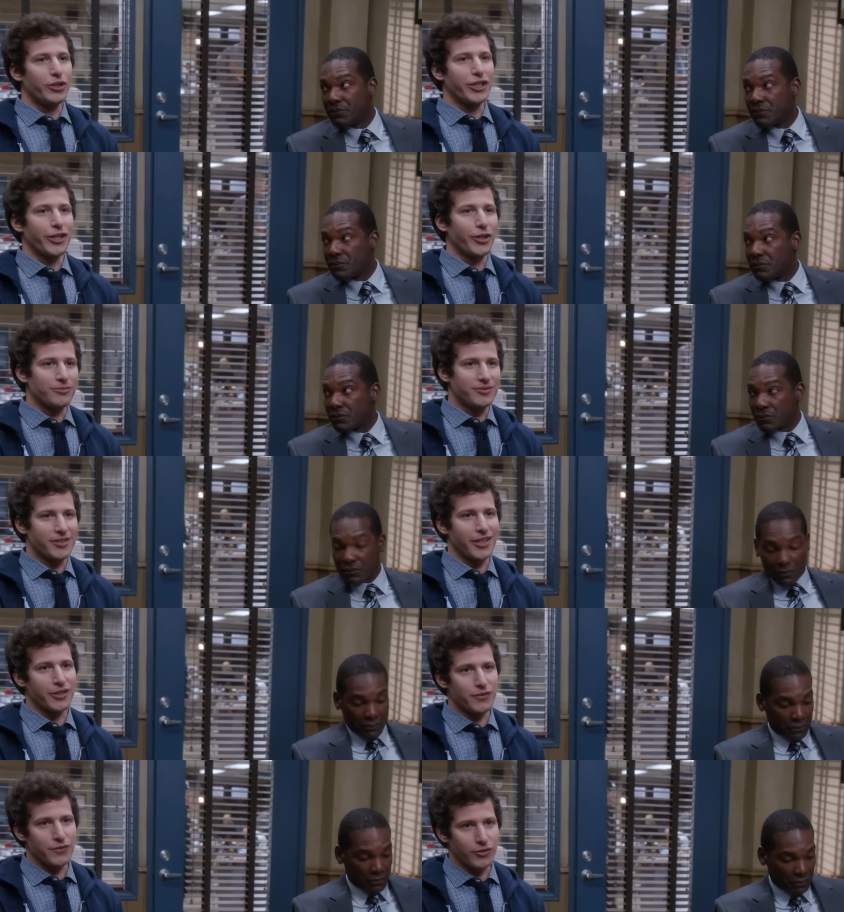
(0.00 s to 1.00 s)
Speaker 1: RICO
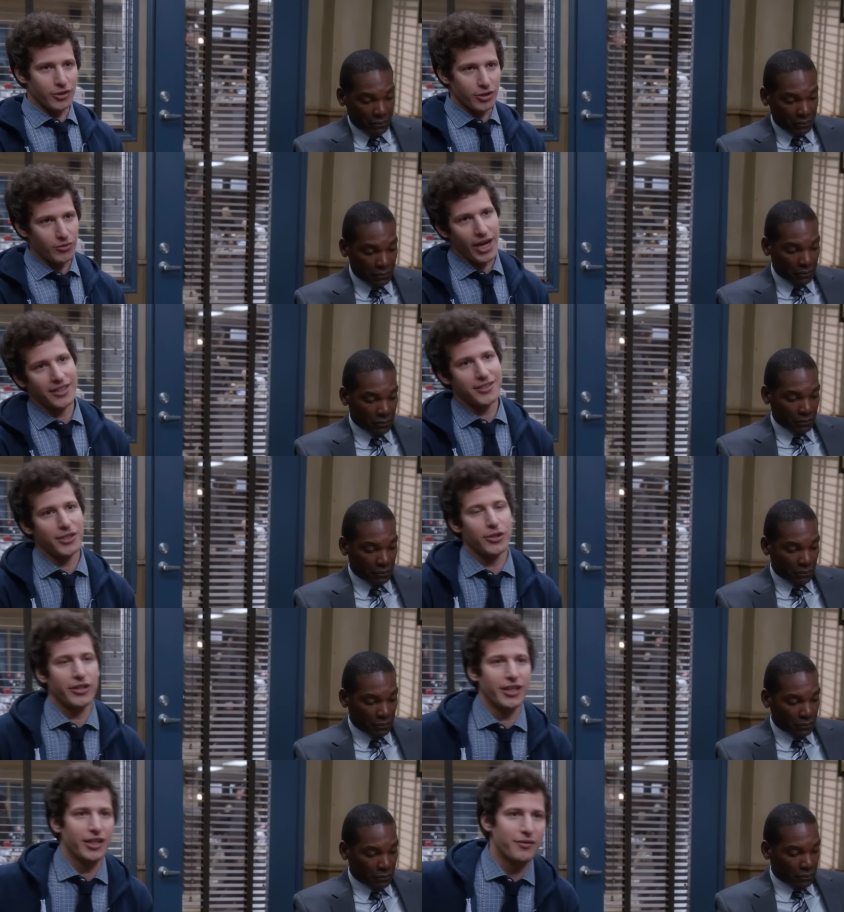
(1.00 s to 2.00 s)
stands for
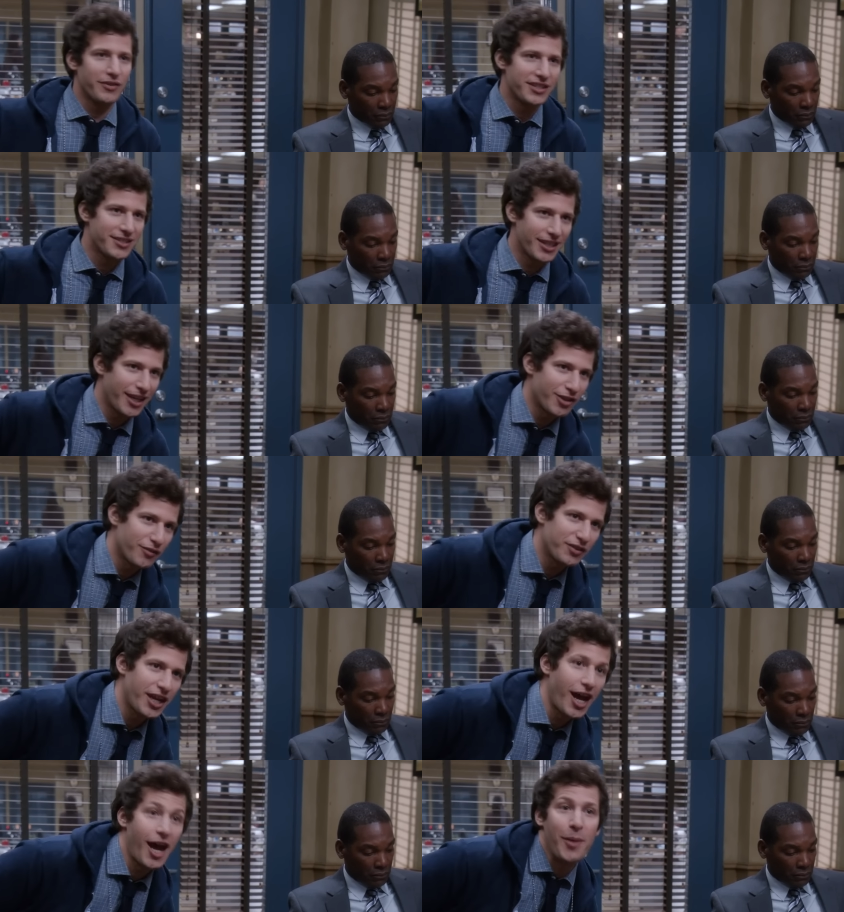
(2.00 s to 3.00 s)
Racketeering
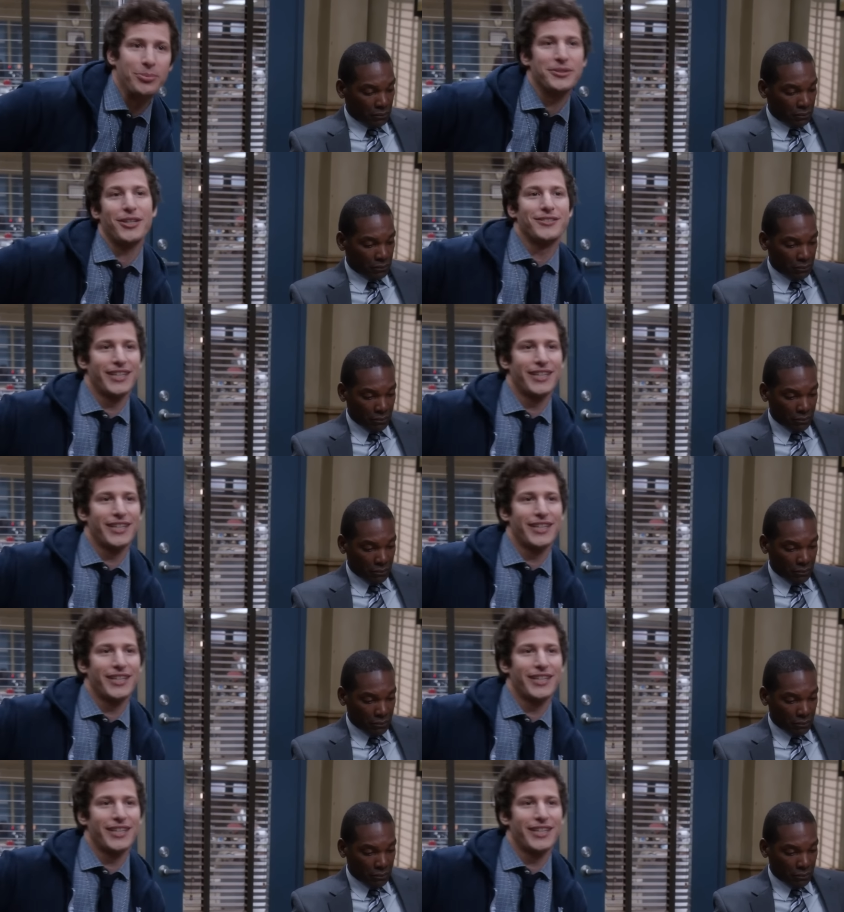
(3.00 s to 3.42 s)
Investigative Cop.